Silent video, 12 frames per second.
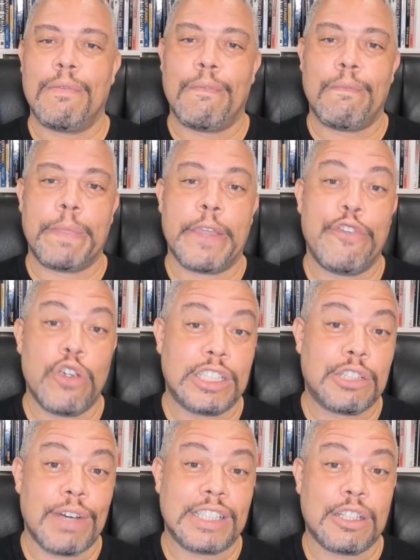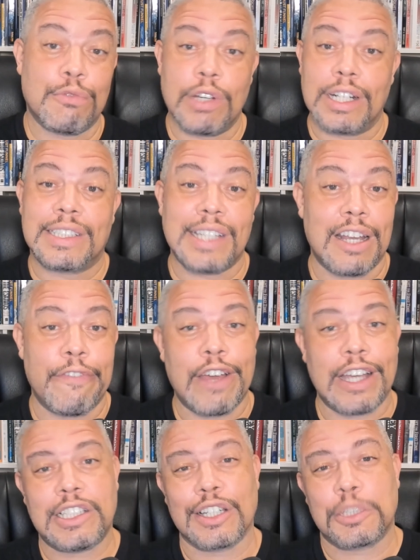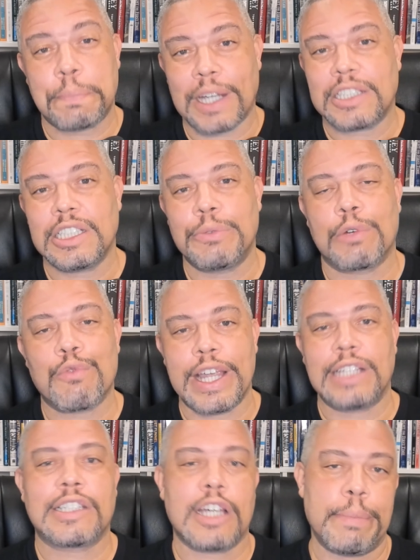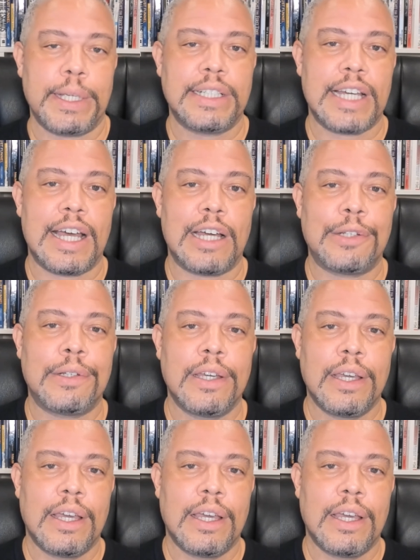if you're interested in real estate investing, especially with rates coming down